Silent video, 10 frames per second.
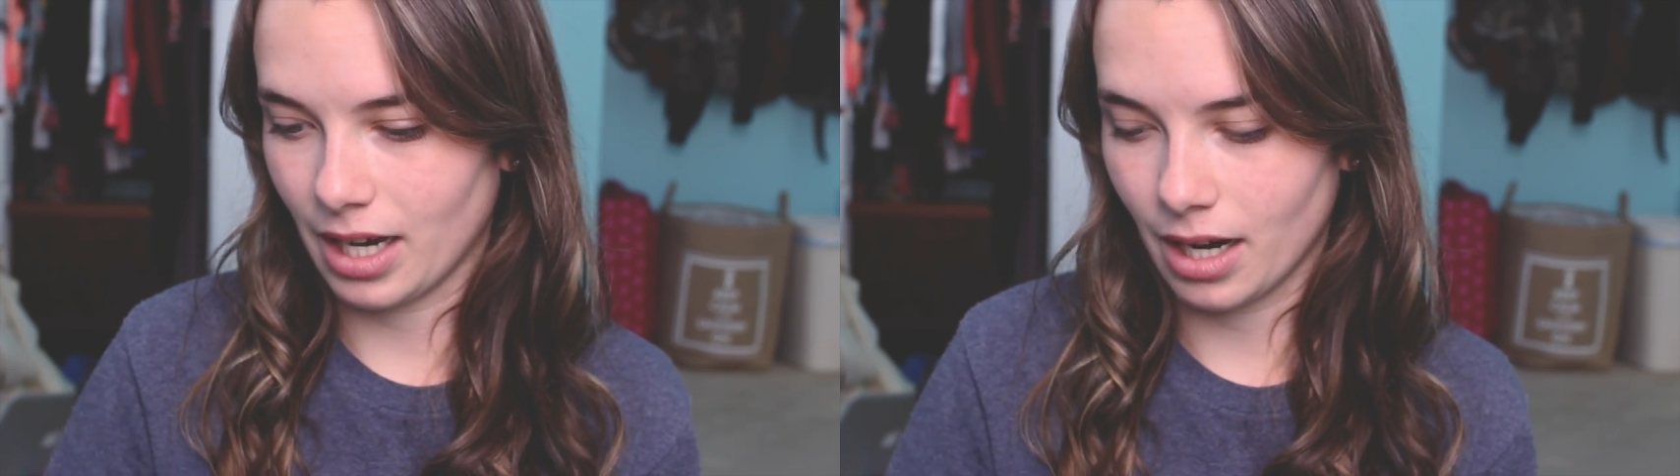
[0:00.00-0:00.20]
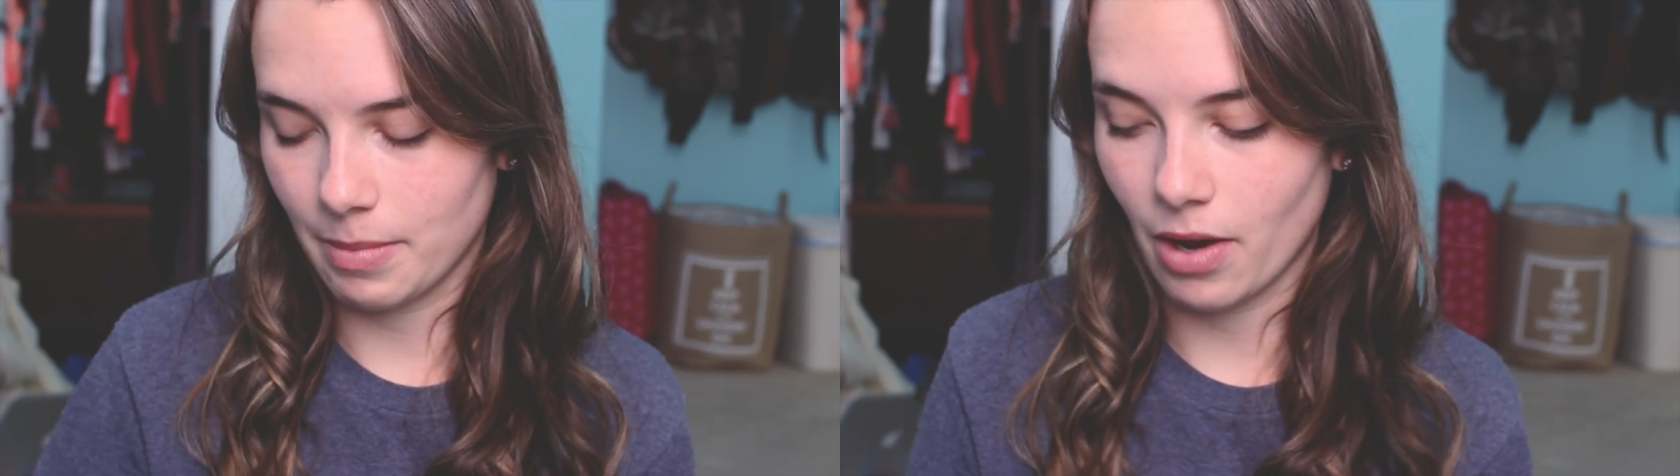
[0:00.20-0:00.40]

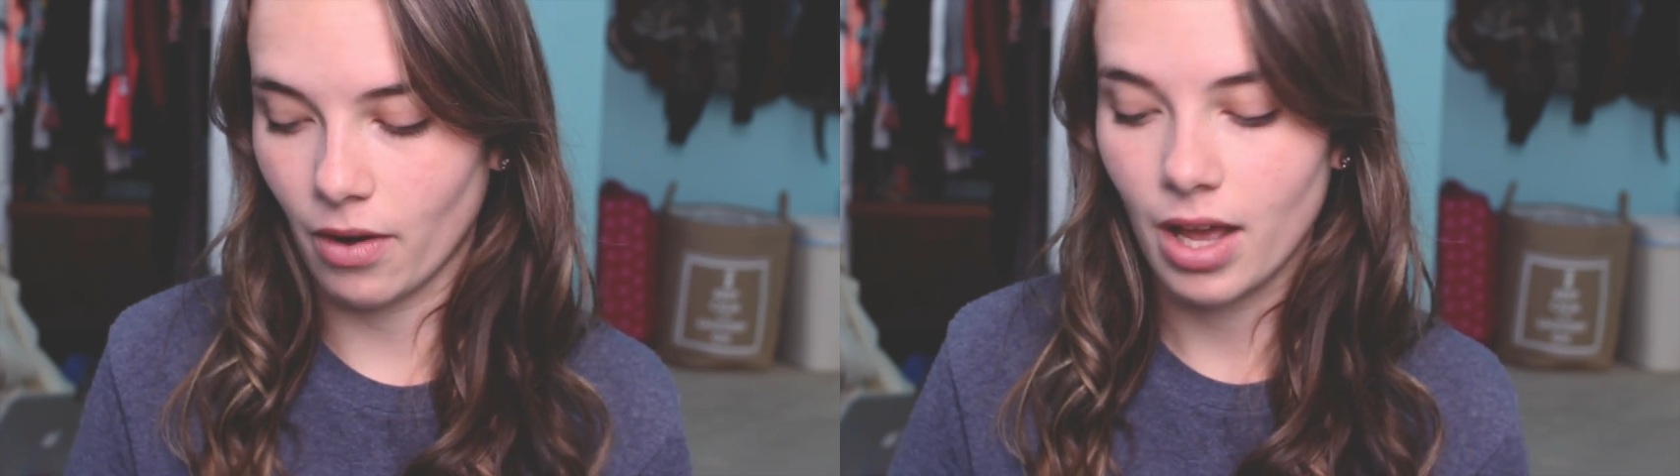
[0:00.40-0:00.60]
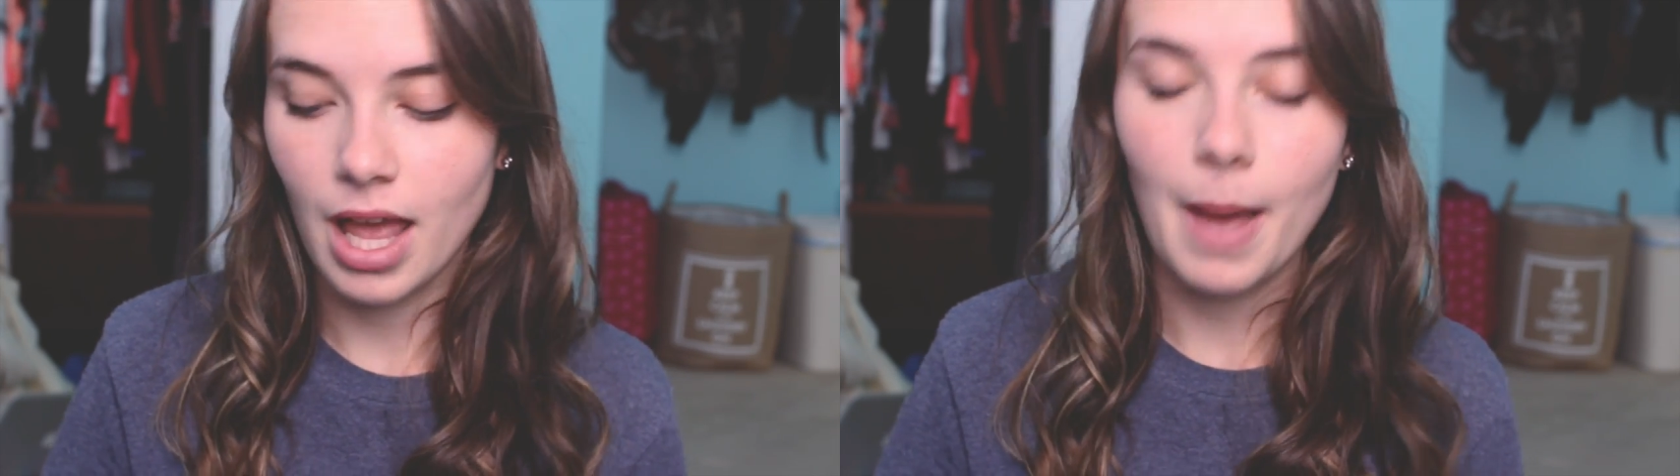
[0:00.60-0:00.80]
care
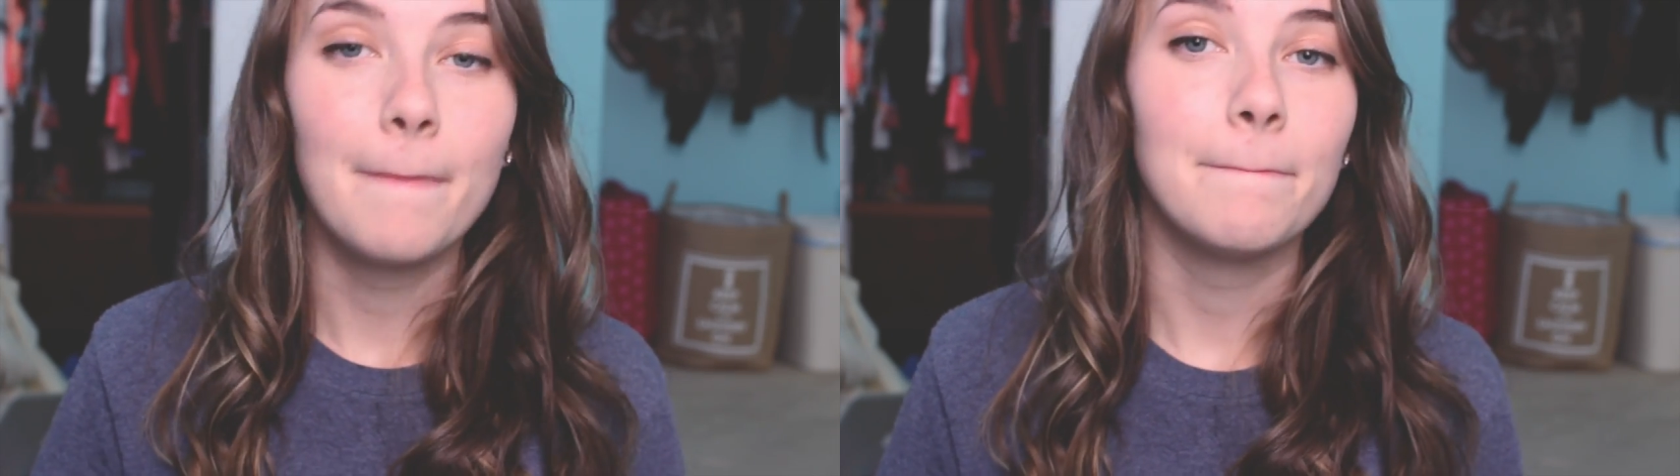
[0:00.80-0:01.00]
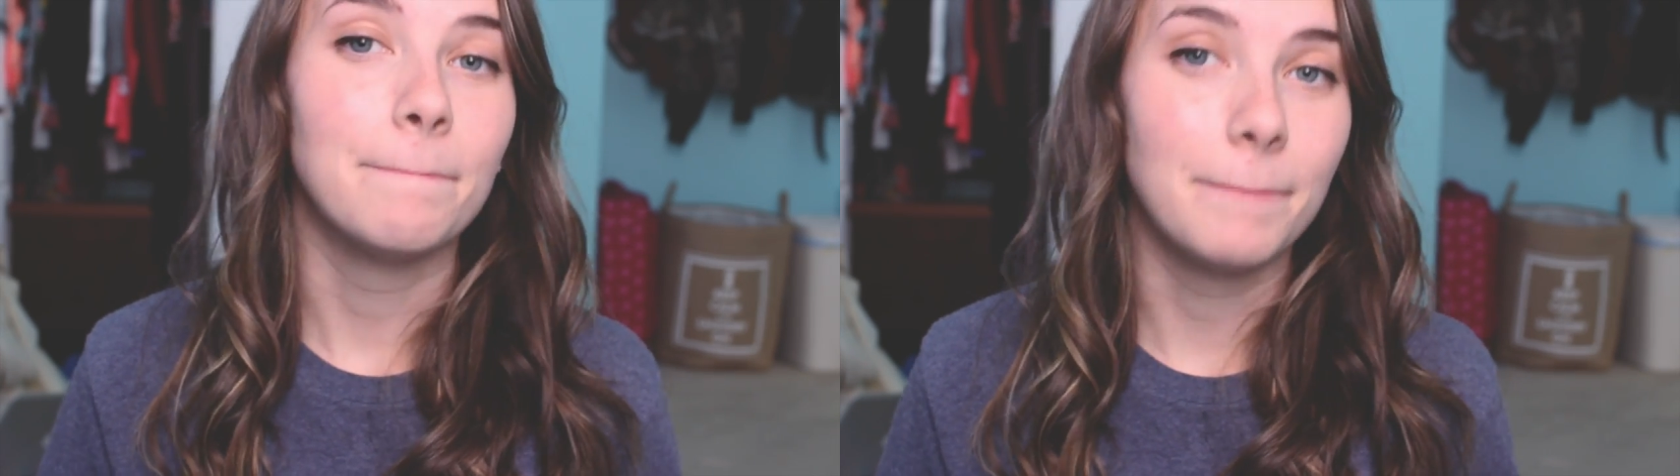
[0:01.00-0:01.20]
about,
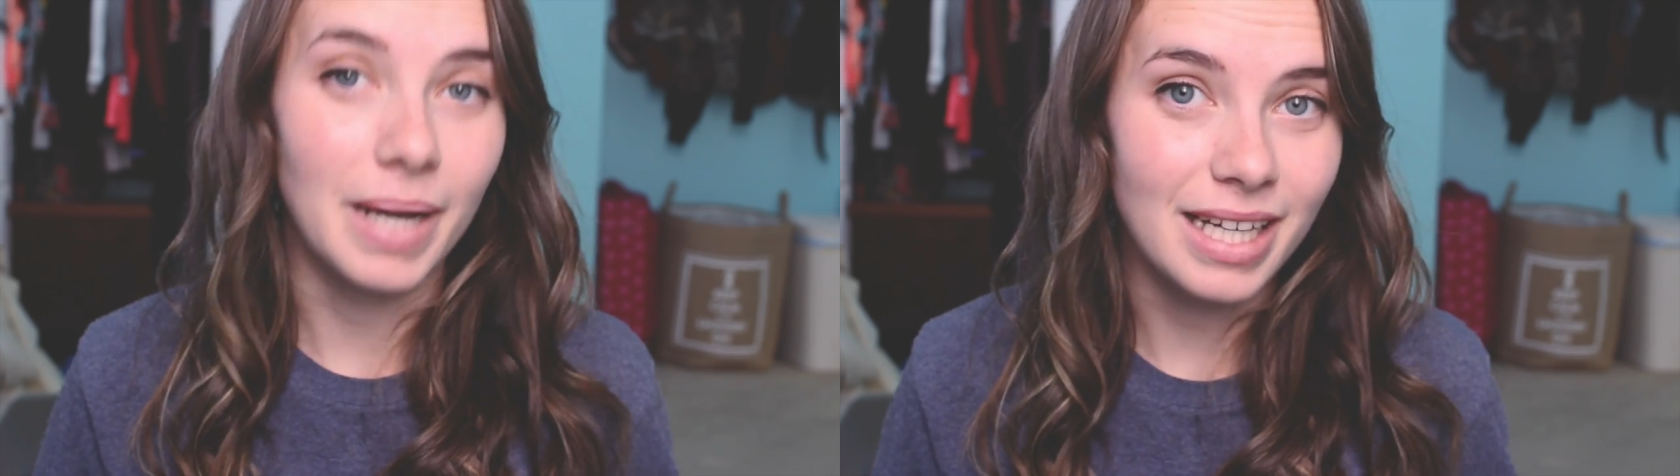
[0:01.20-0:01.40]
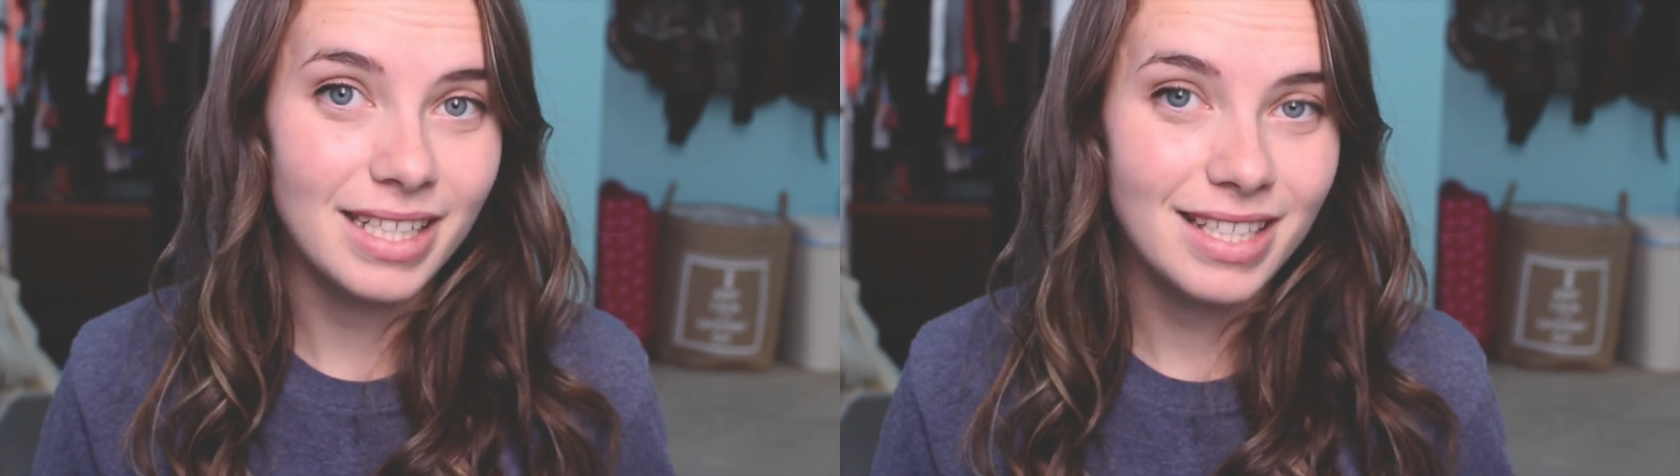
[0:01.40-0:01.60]

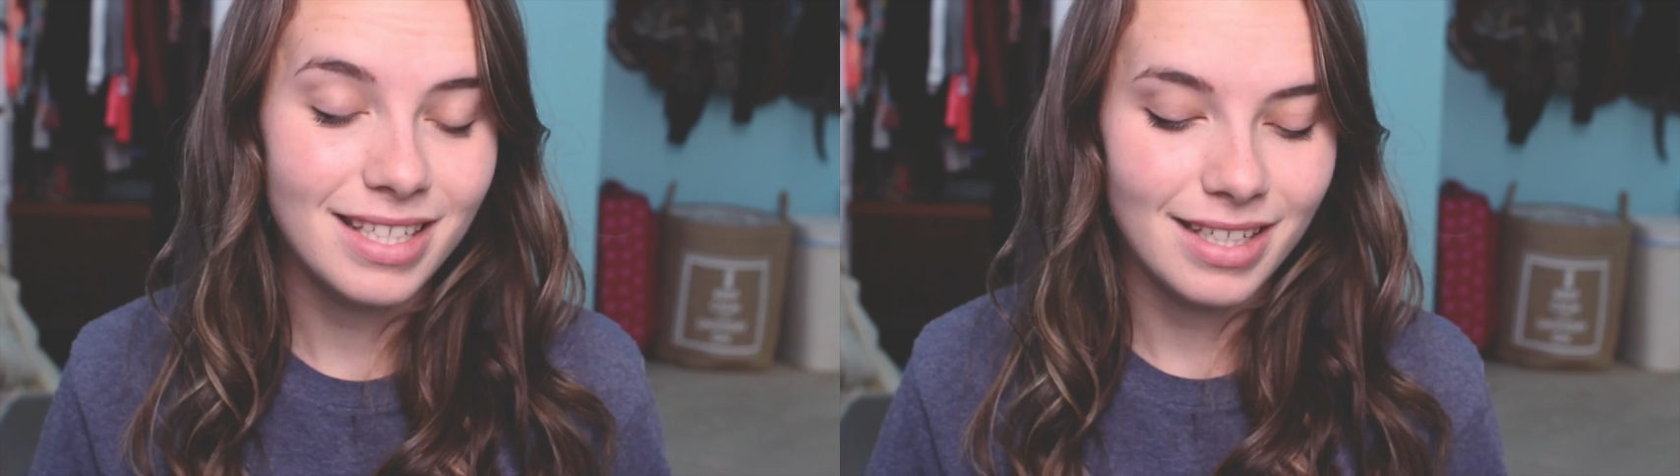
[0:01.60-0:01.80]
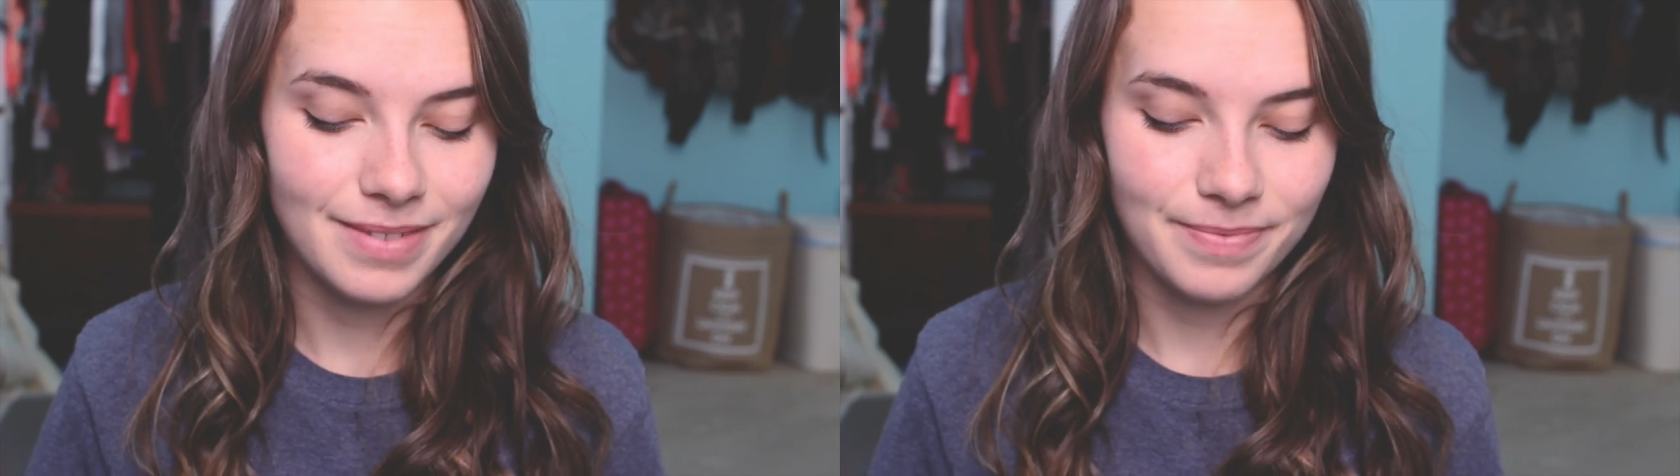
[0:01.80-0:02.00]

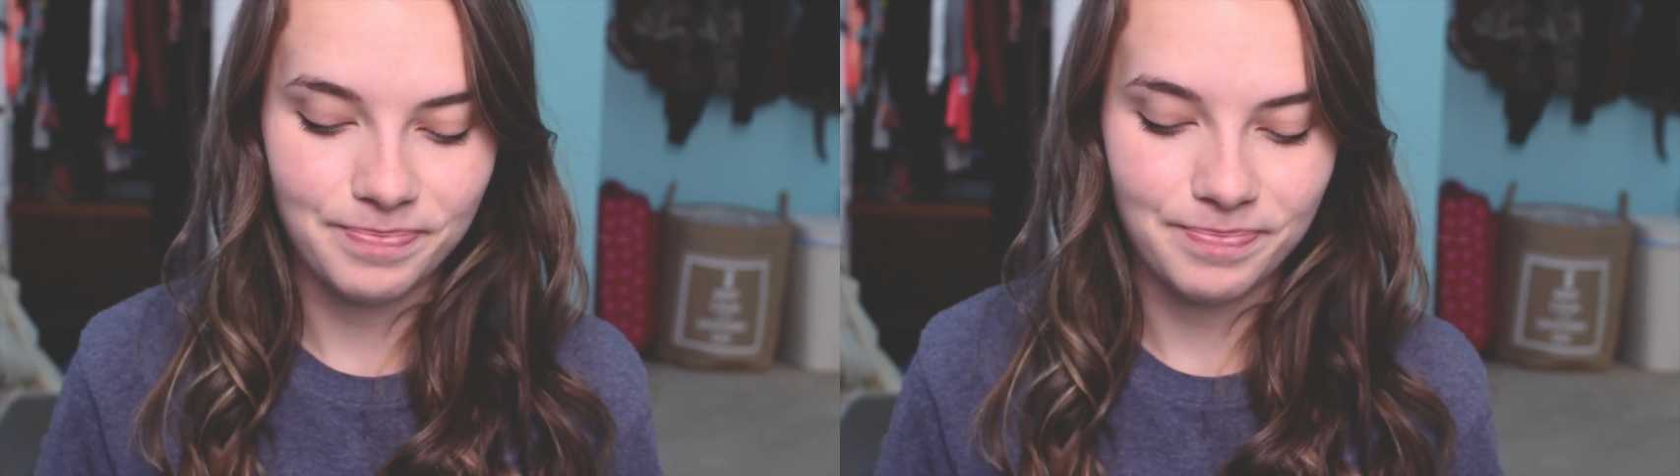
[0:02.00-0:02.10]
but